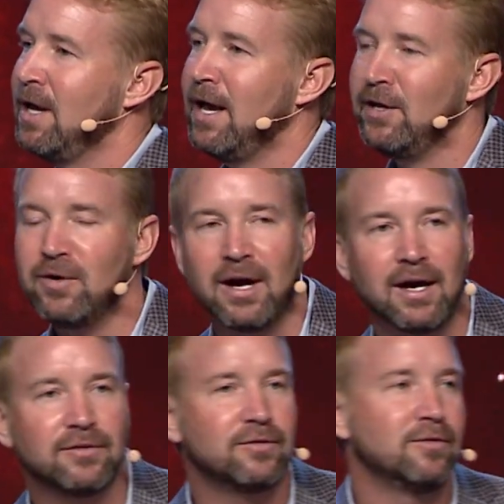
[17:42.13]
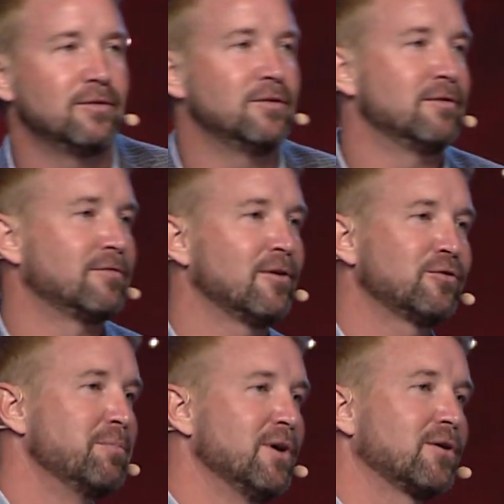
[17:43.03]
And you guys, the
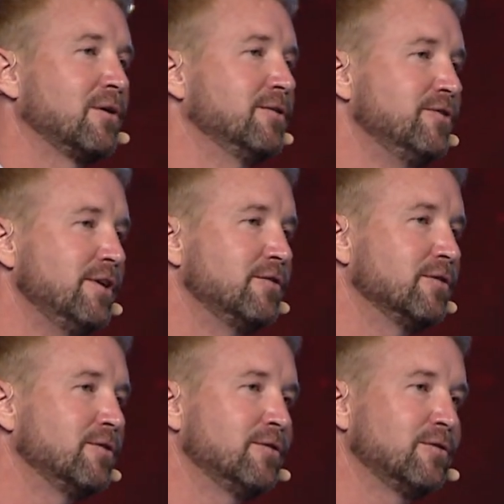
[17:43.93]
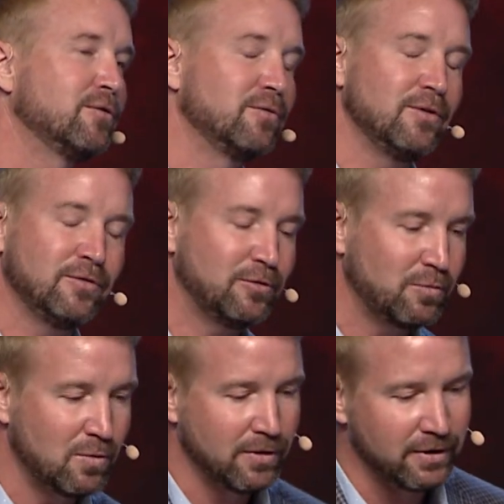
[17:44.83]
first miracle of Jesus, this is
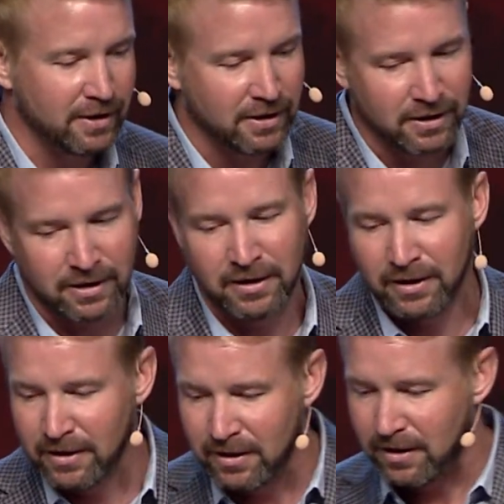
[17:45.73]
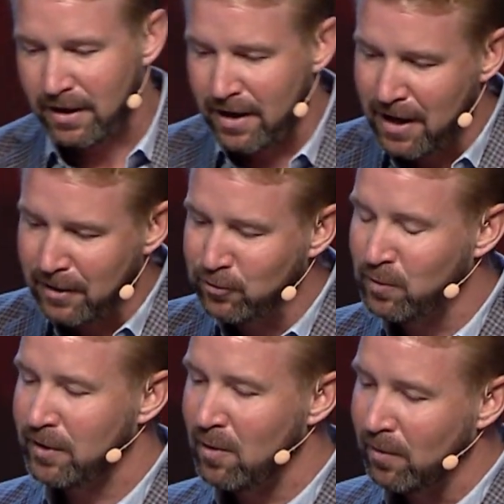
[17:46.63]
one that I
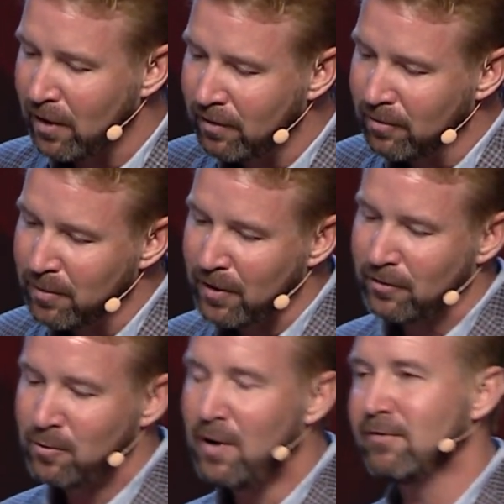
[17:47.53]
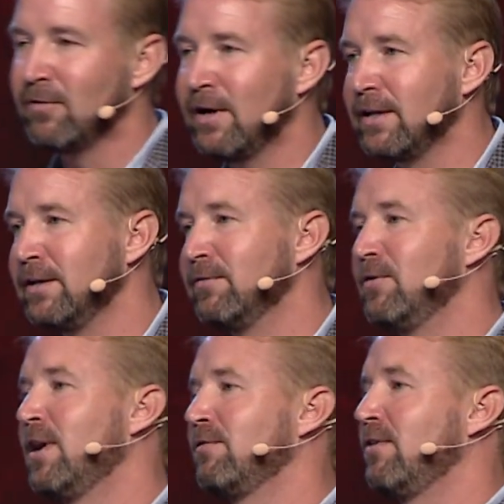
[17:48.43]
enjoy going over because, quite frankly, if you're
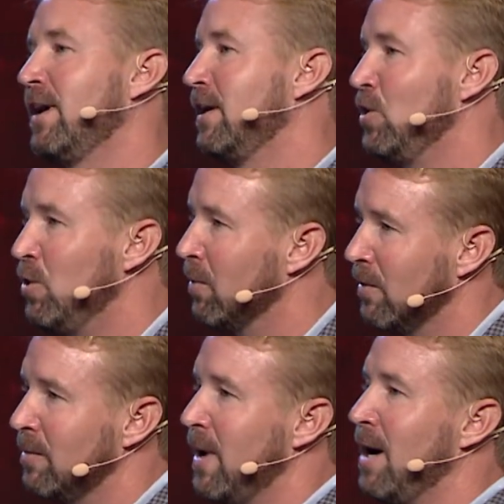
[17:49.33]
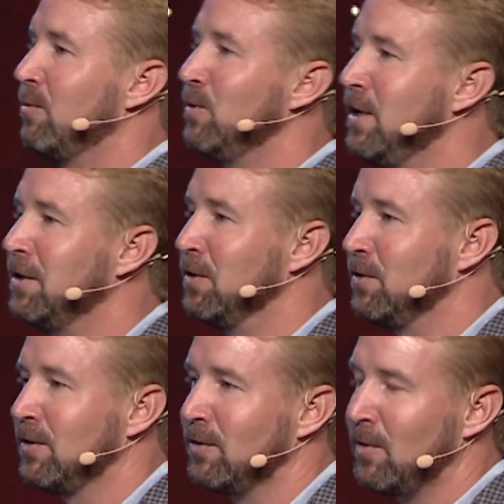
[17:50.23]
not finding humor in the Bible, you need to
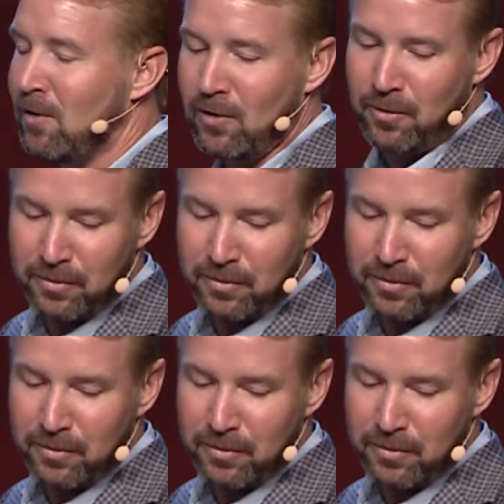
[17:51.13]
look a little harder.